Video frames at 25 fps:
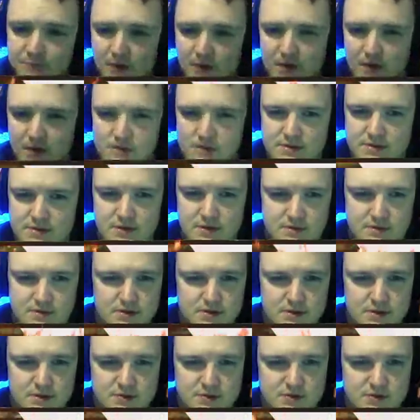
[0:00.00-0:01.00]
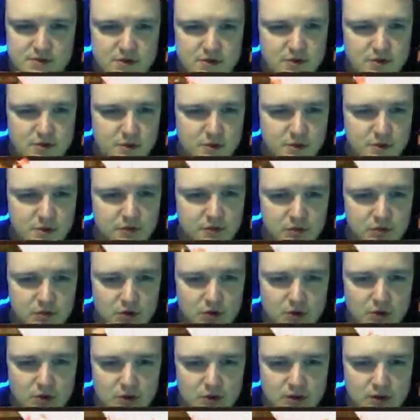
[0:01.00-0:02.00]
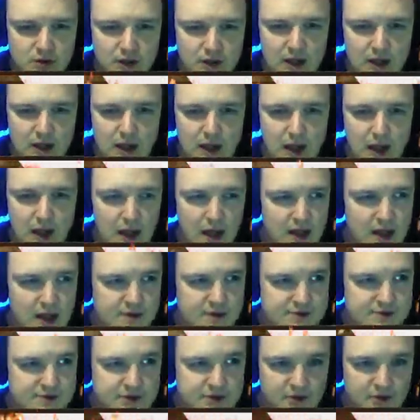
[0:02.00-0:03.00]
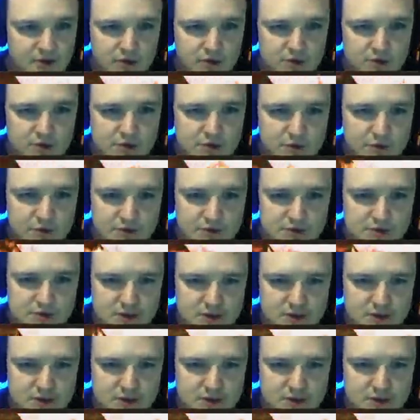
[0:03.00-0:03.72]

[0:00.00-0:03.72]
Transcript: Celsius or centigrade, whatever you're going to call it, 0 is freezing.